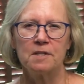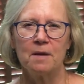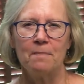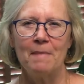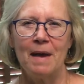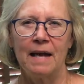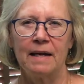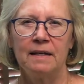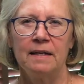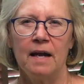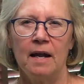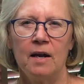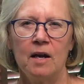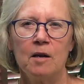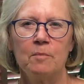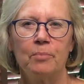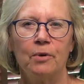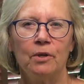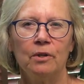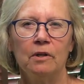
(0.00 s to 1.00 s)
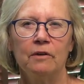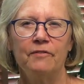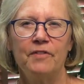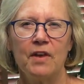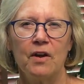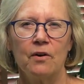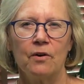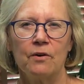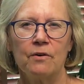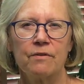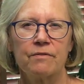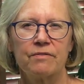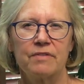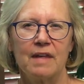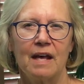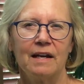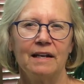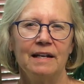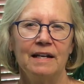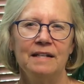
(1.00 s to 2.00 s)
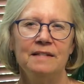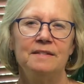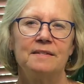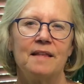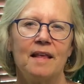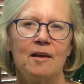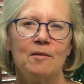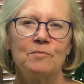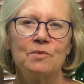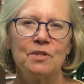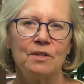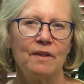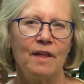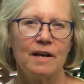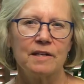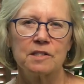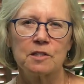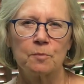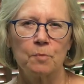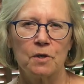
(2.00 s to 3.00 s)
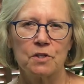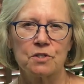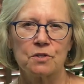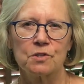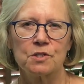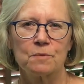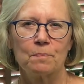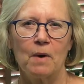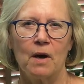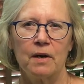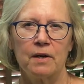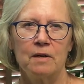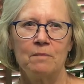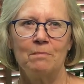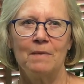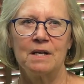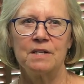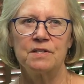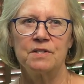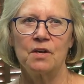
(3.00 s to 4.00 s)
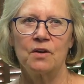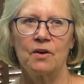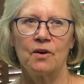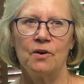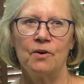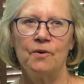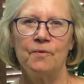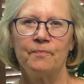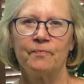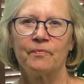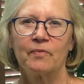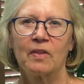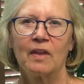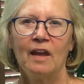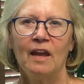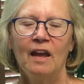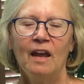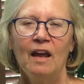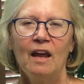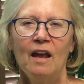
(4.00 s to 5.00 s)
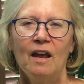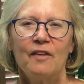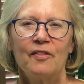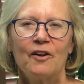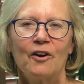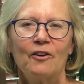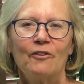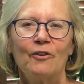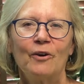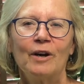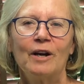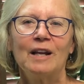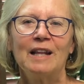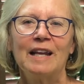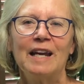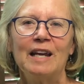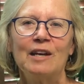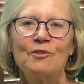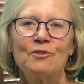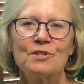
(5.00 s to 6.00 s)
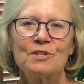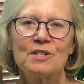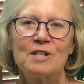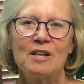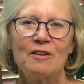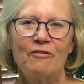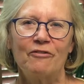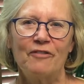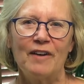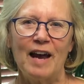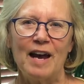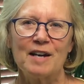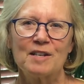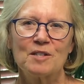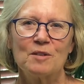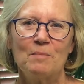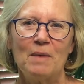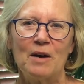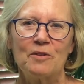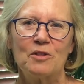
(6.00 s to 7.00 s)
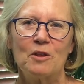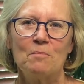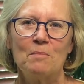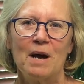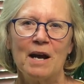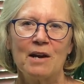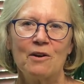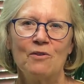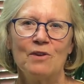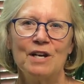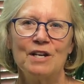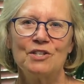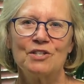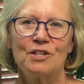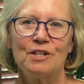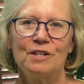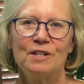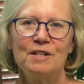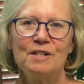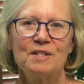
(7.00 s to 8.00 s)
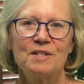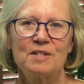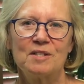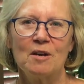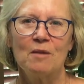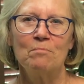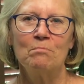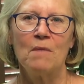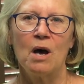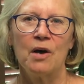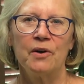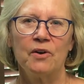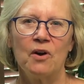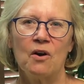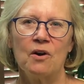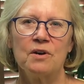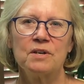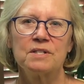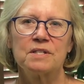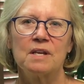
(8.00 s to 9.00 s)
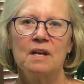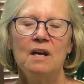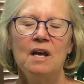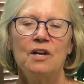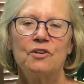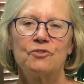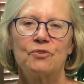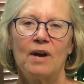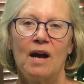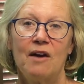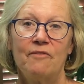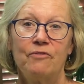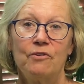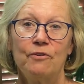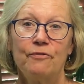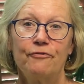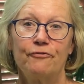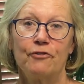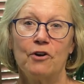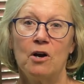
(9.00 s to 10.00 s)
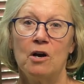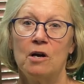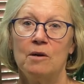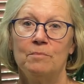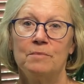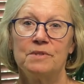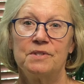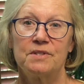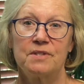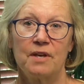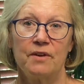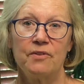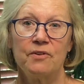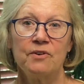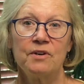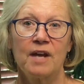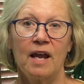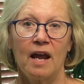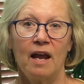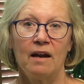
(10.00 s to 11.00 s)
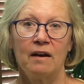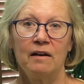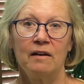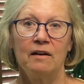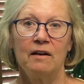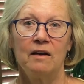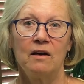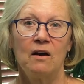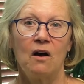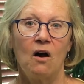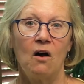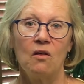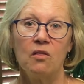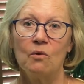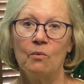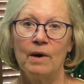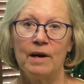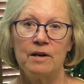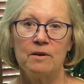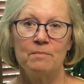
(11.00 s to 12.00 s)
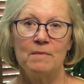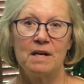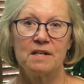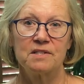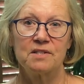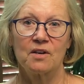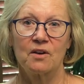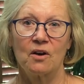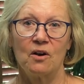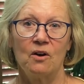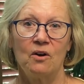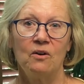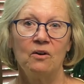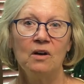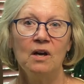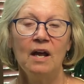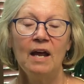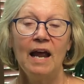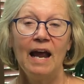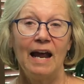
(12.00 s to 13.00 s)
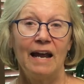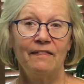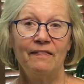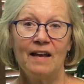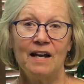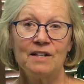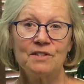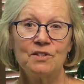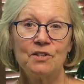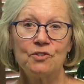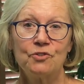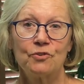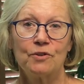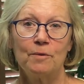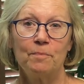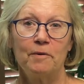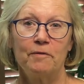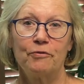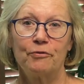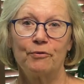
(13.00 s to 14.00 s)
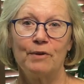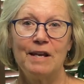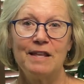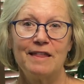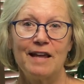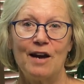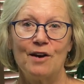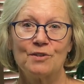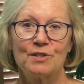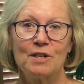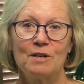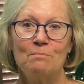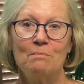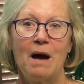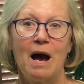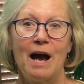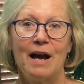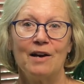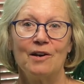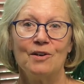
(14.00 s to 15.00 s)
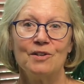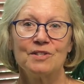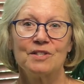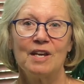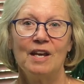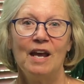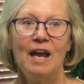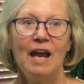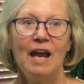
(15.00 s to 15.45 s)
the magnetic pull of the earth that leads them to that special spot in Mexico. There are really interesting facts about the migration. Some monarchs travel from southern Canada all the way to Mexico, and that's a trip of 3,000 miles.